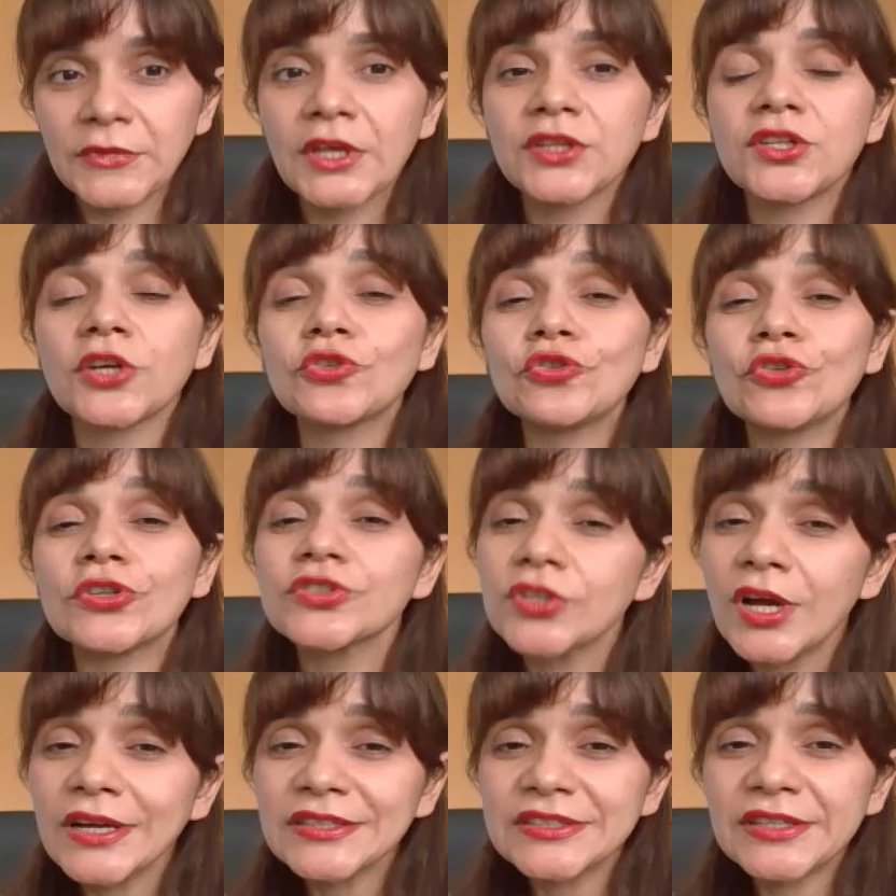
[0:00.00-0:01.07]
Talk to your
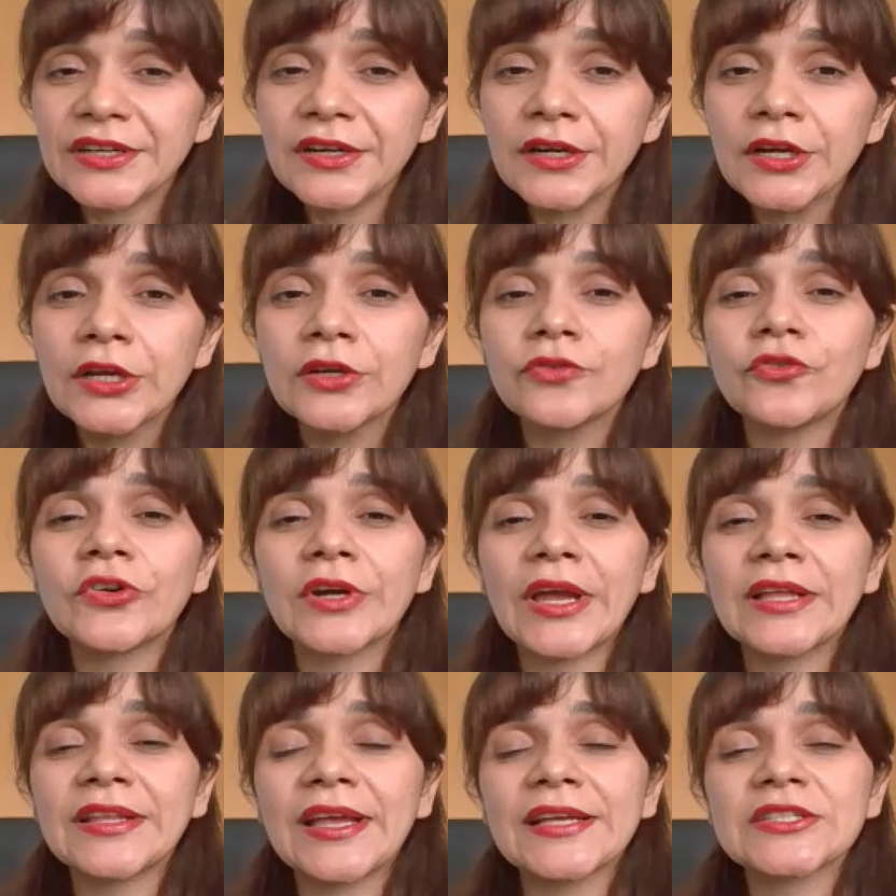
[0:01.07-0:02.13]
doctor and
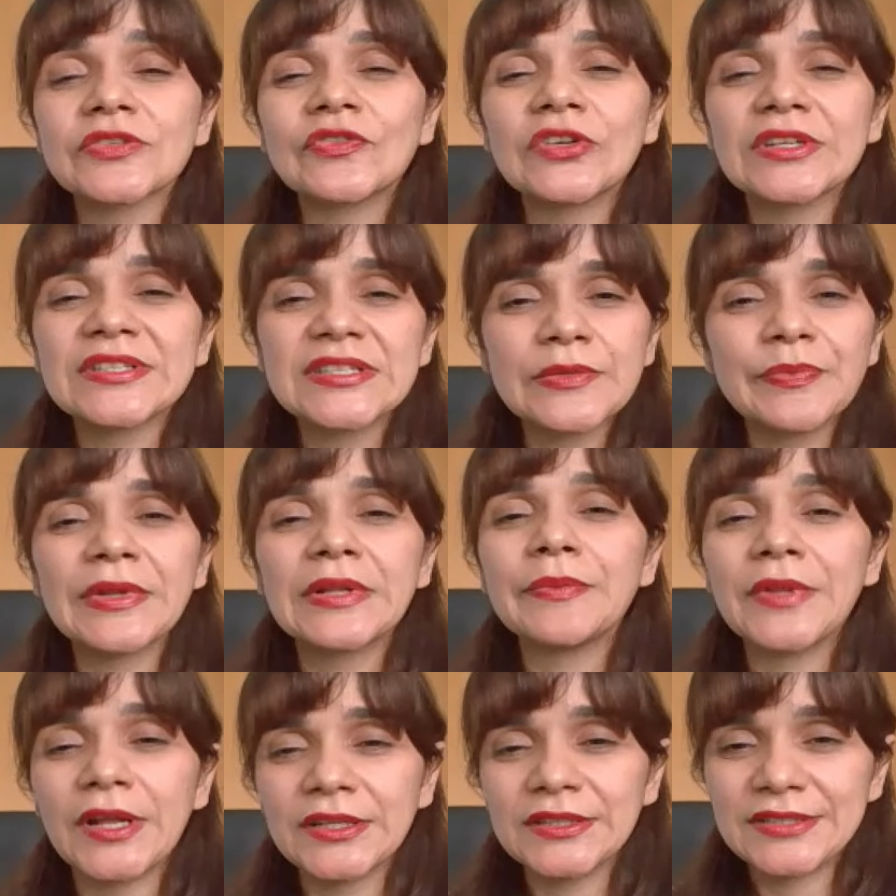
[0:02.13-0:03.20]
ask for a simple
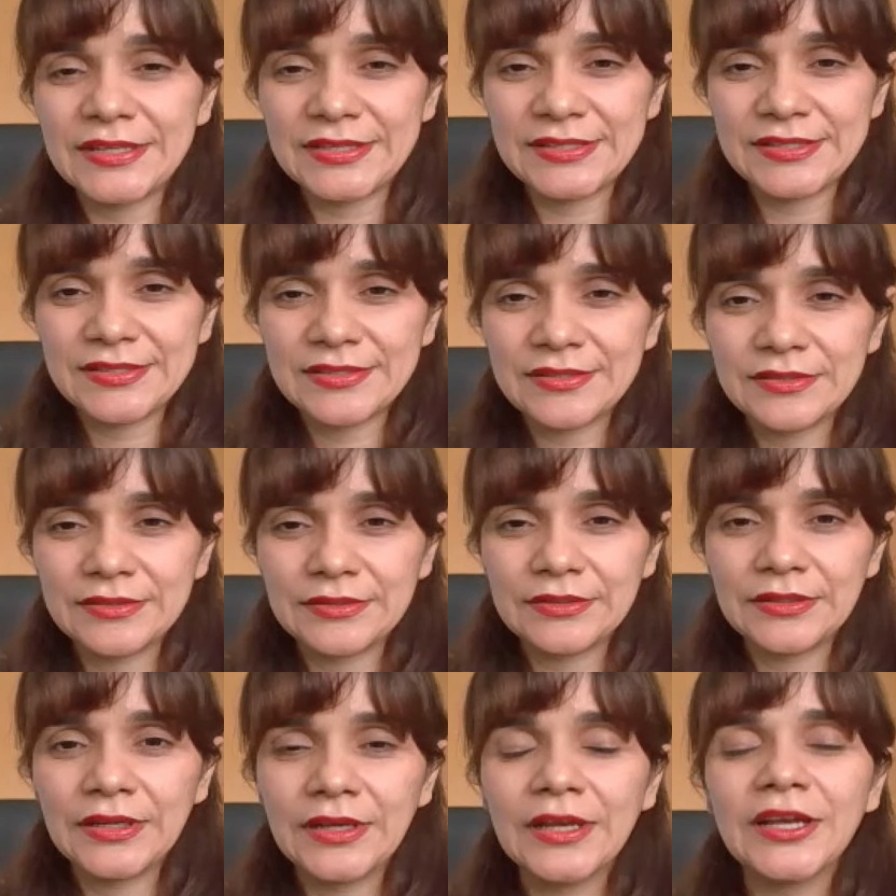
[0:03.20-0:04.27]
blood test.
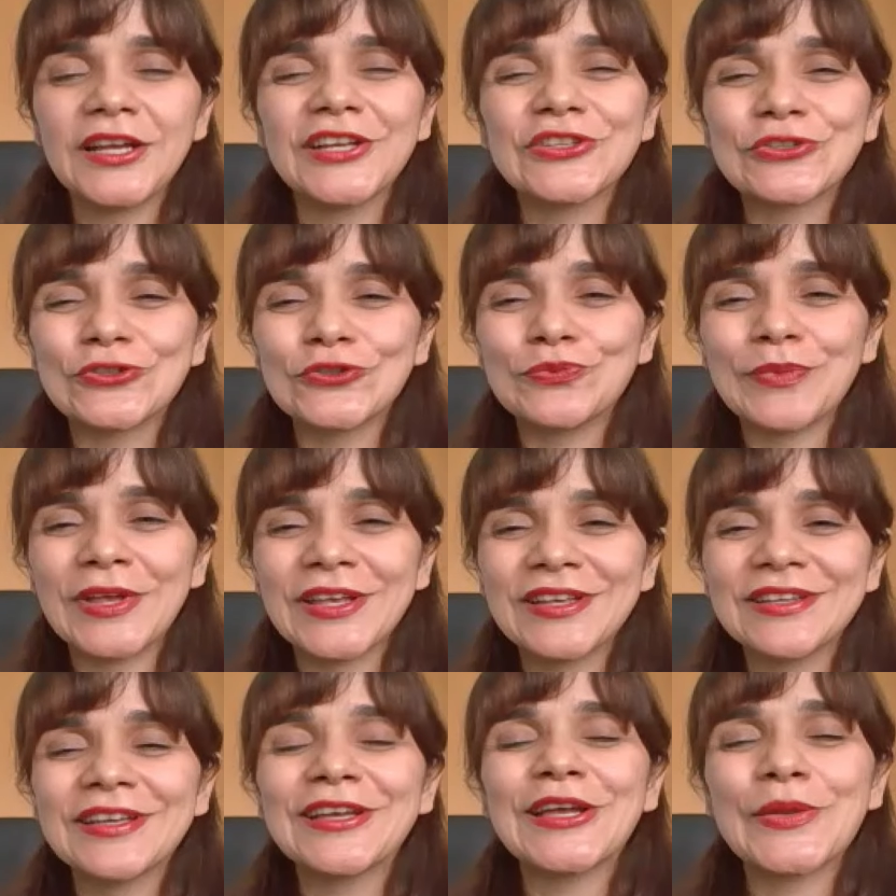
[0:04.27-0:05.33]
It could make
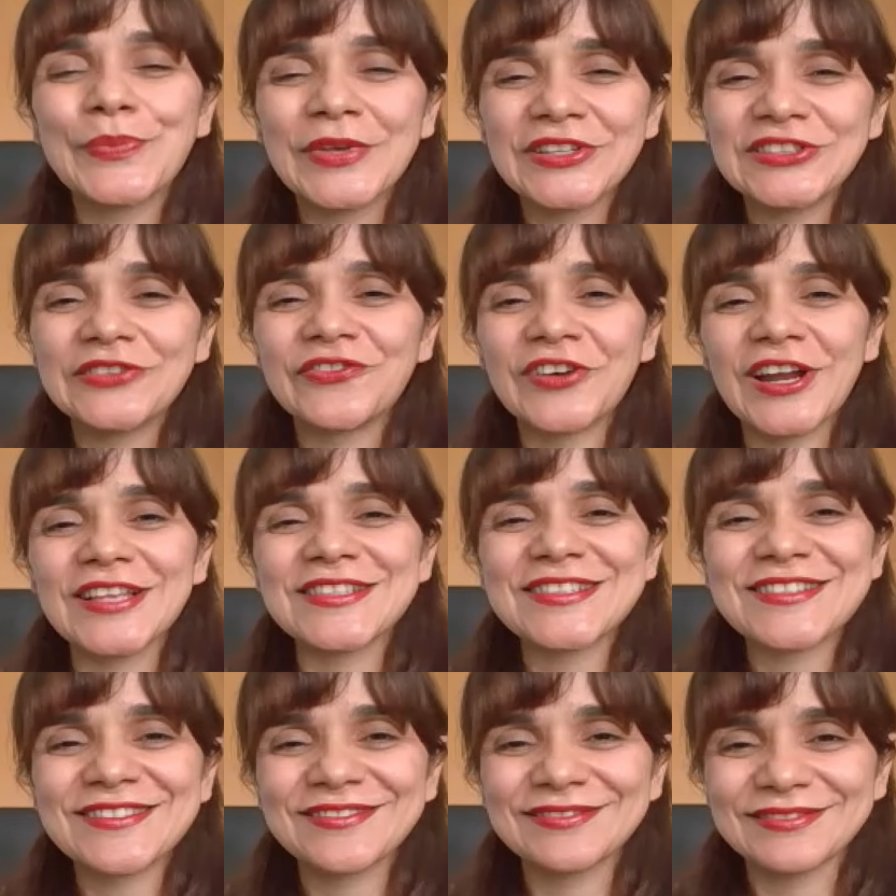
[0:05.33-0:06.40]
a big
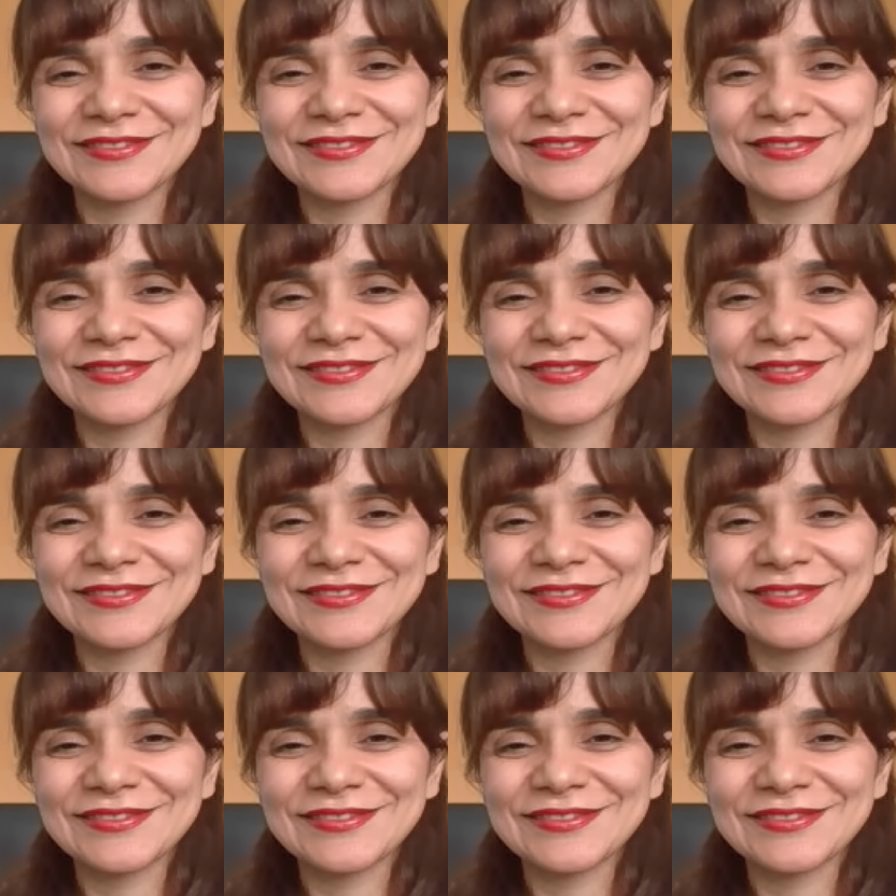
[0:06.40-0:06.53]
difference.